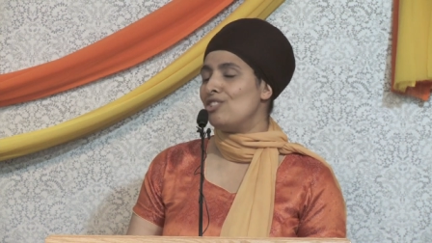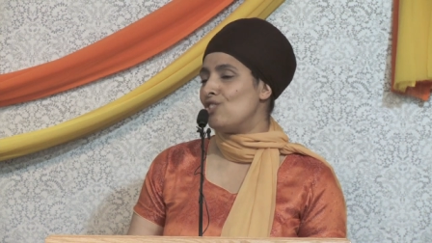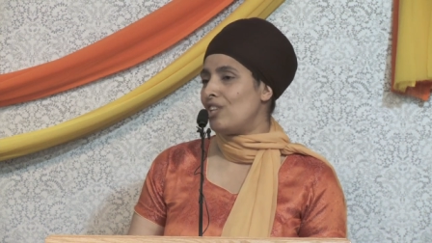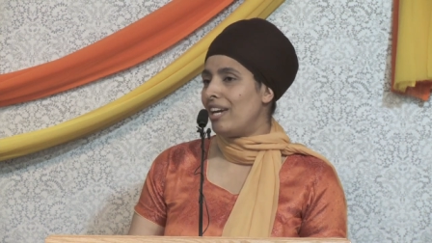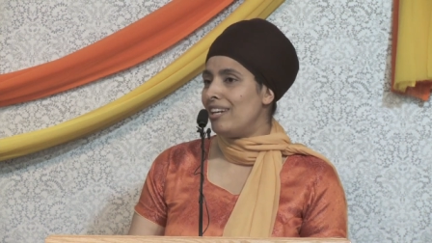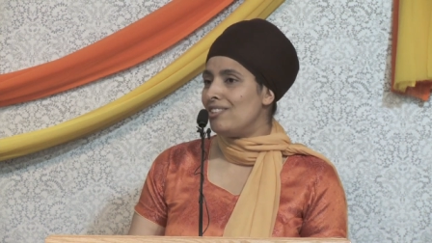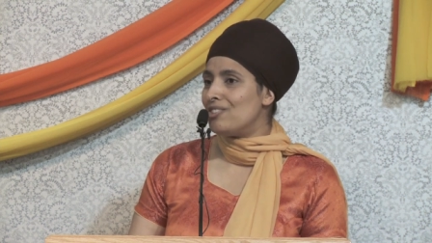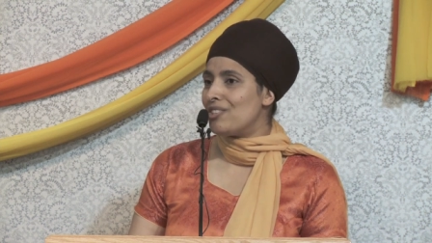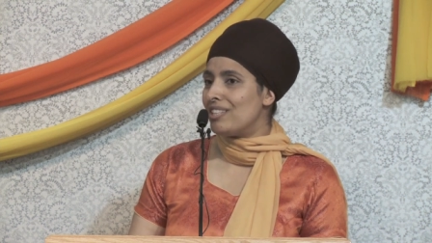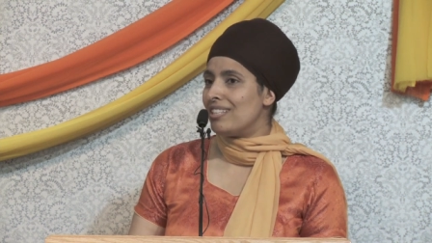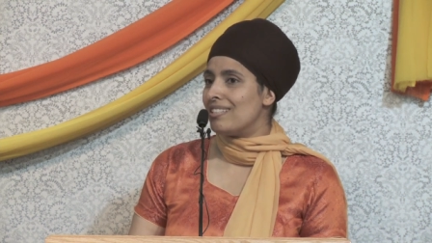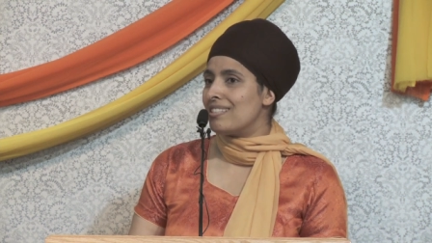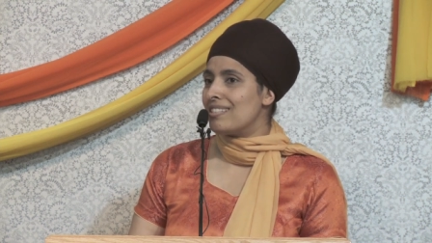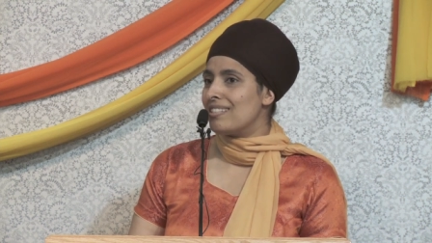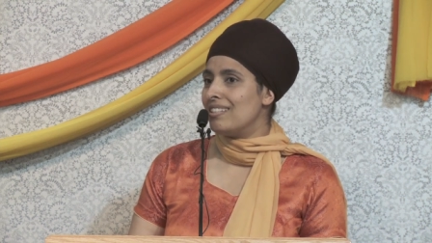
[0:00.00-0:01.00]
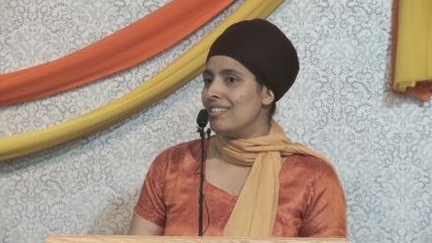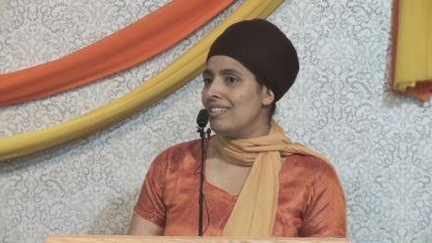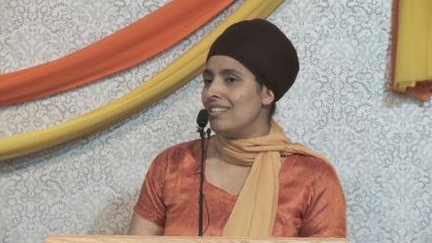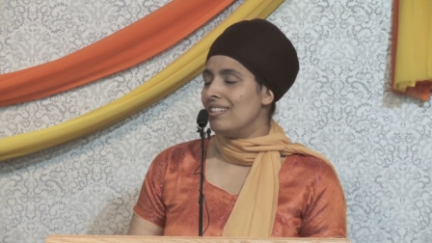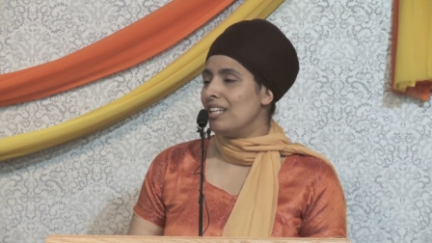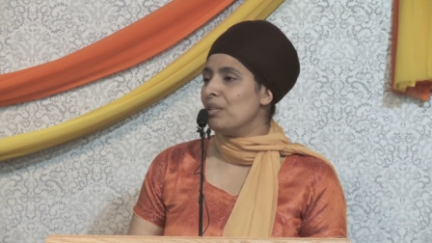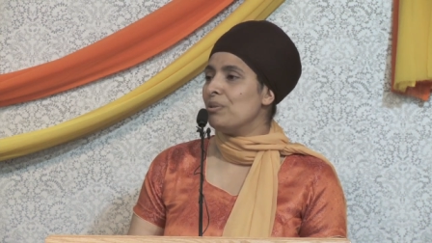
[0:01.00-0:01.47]
to change this
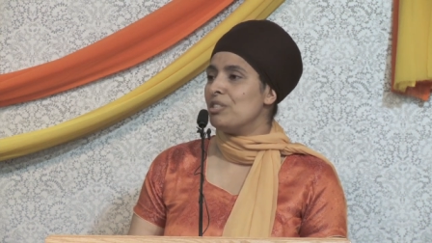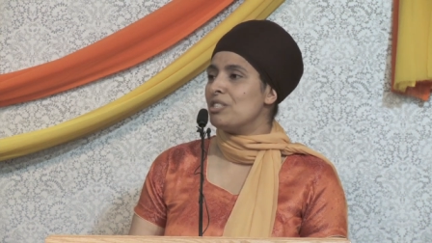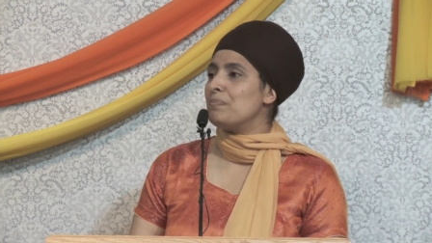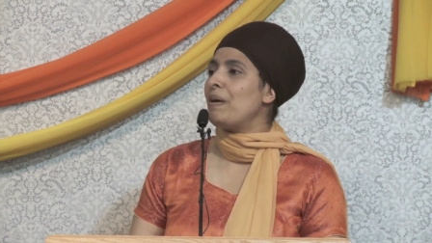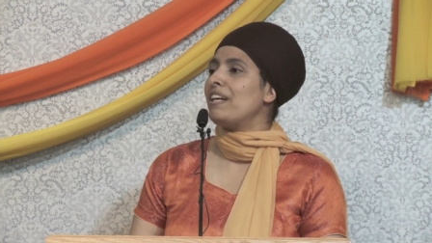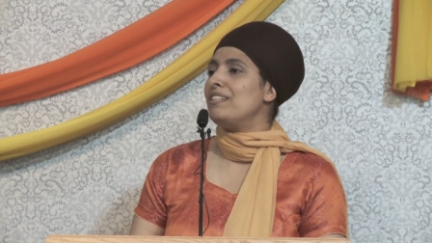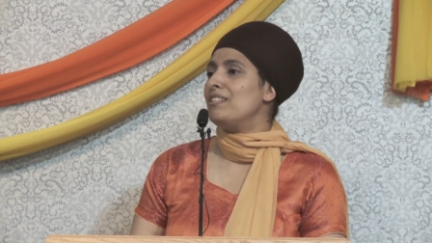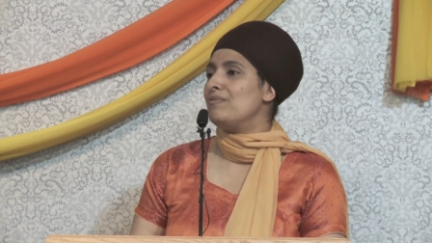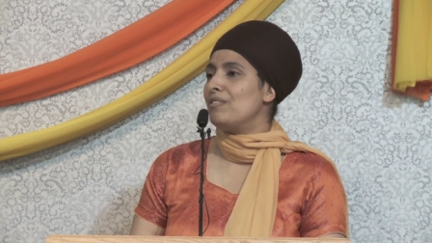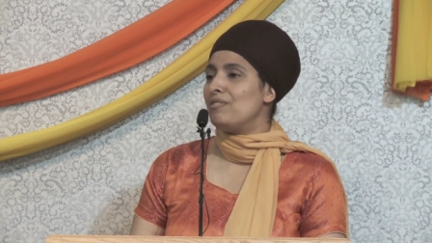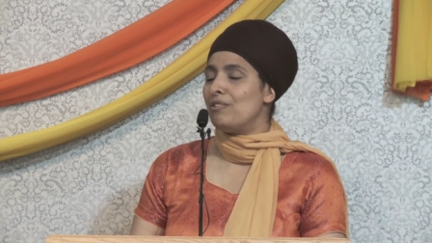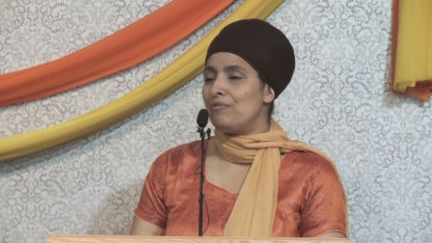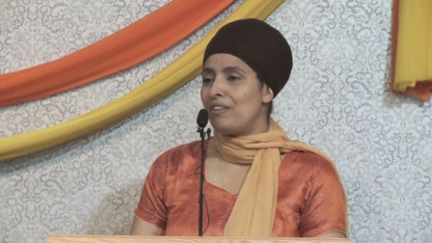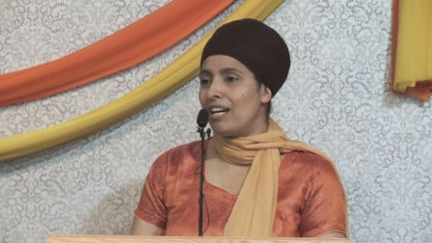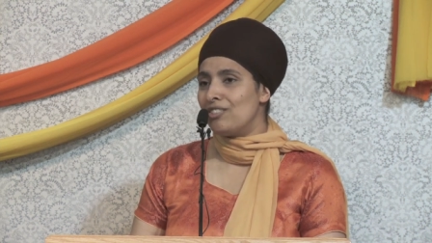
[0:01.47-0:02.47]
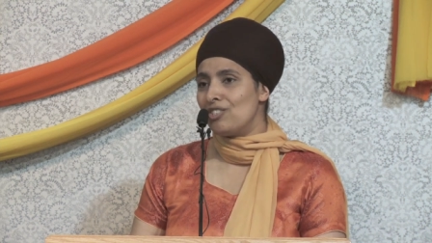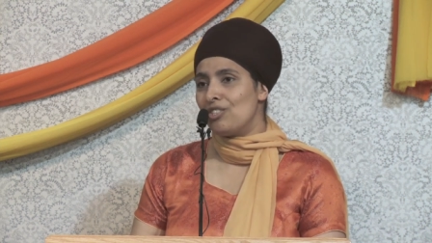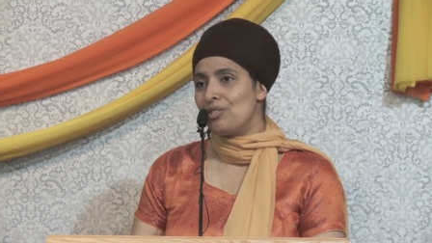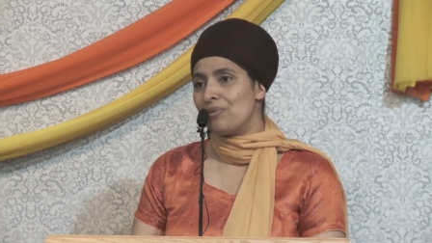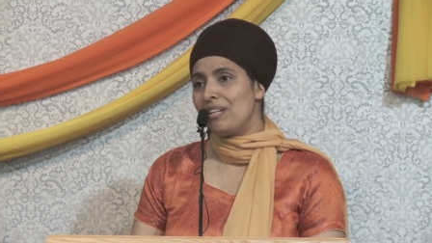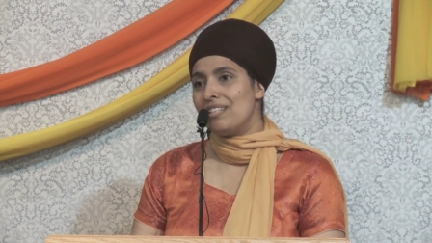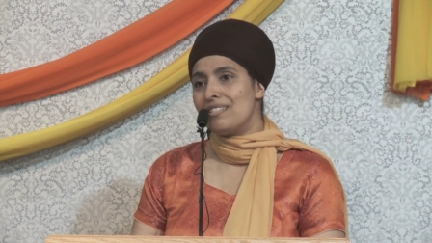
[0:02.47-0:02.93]
irrespective of the fashion
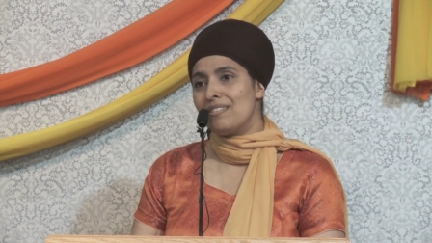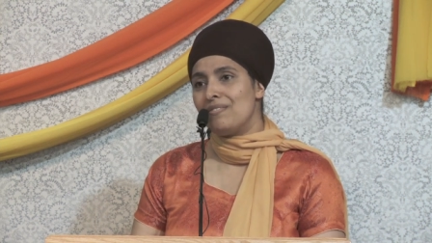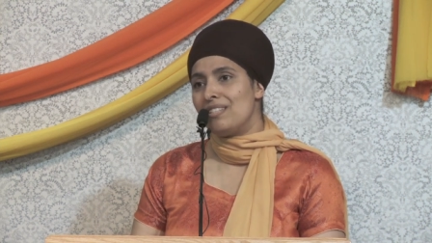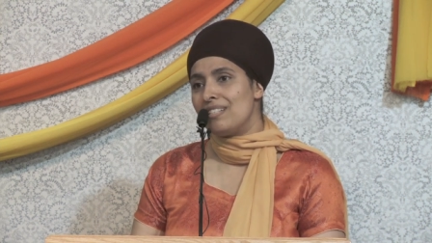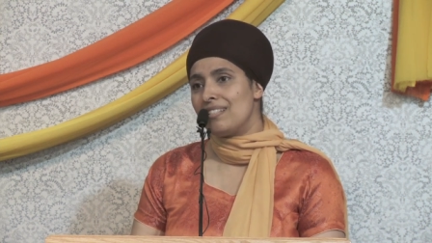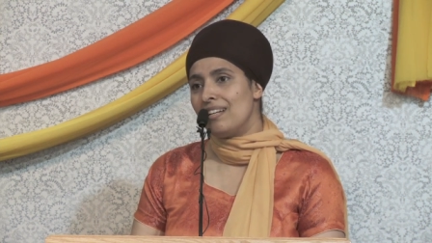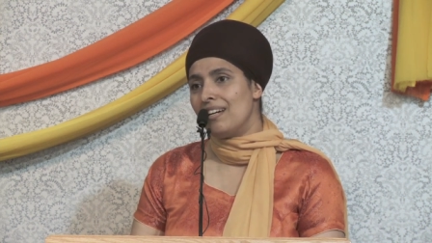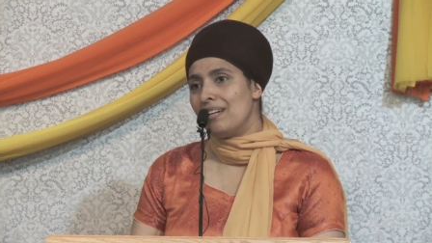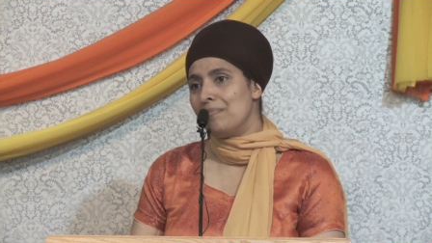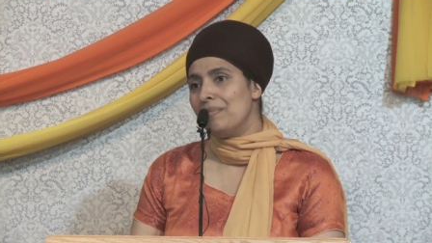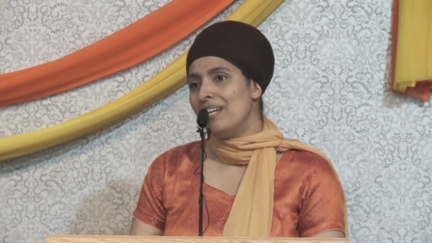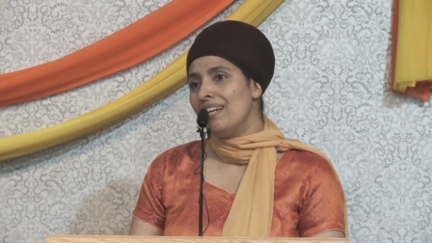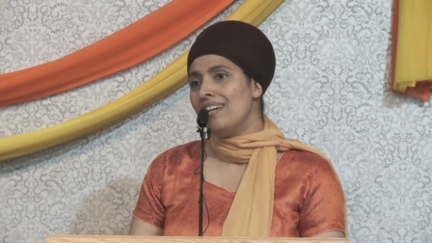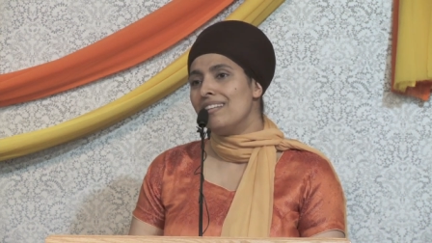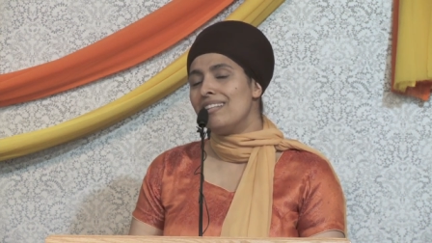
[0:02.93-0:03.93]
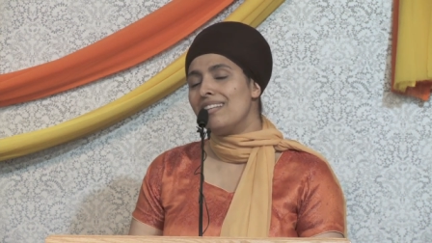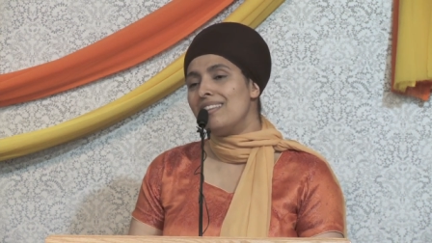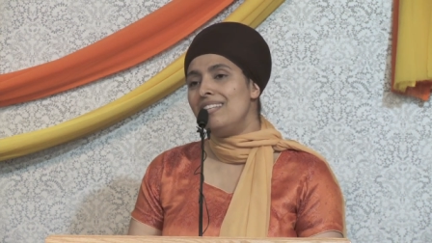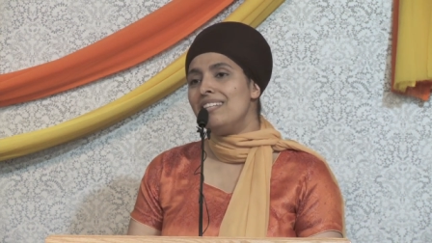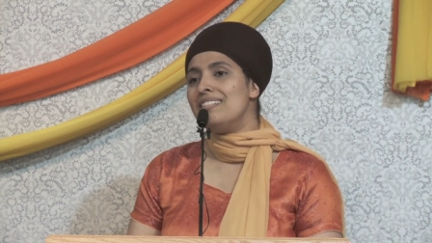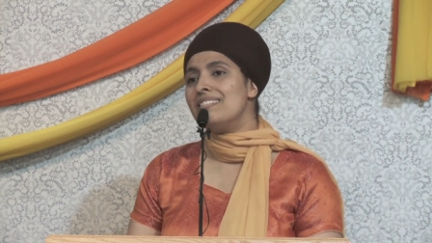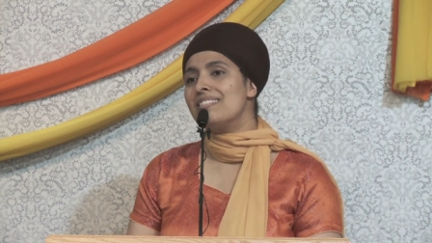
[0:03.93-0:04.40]
trends of the time, that
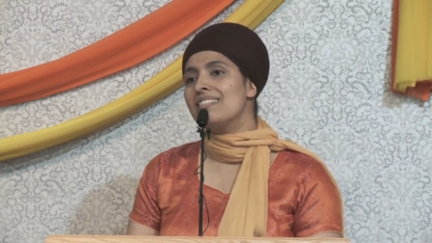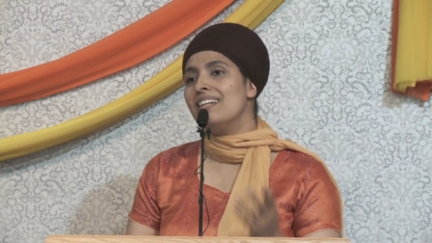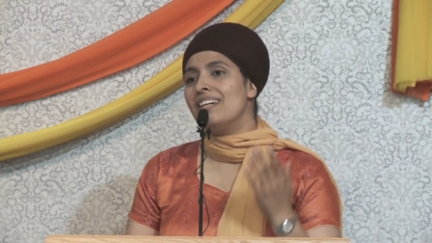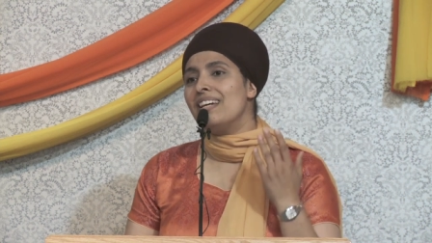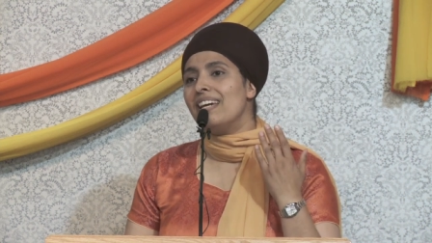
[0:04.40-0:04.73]
this